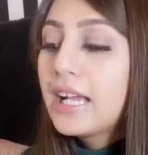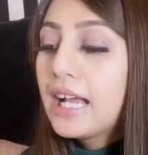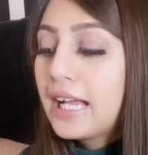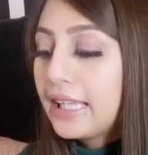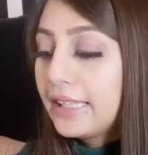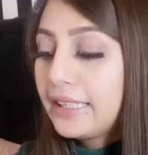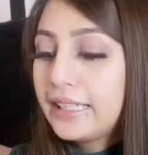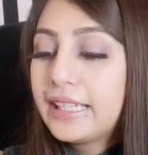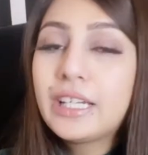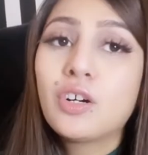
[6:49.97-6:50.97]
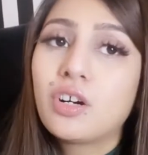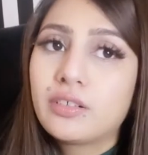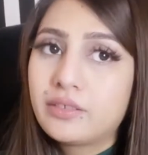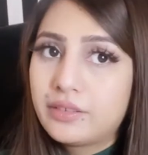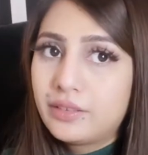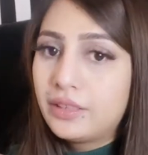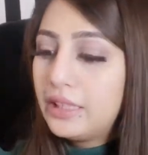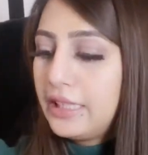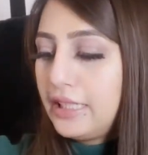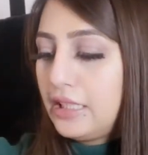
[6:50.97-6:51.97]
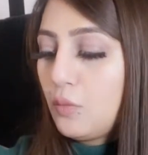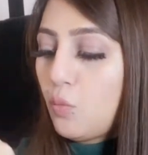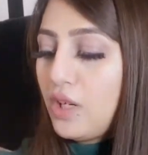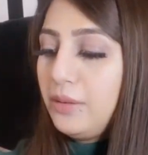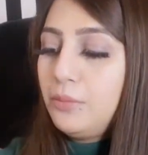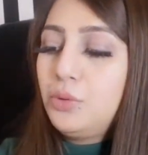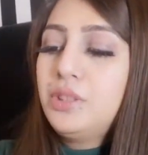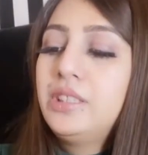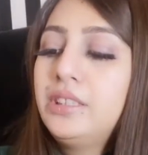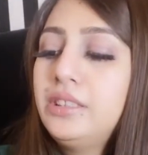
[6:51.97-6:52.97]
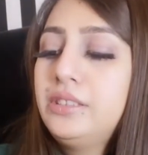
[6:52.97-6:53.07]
And then I ordered one more thing.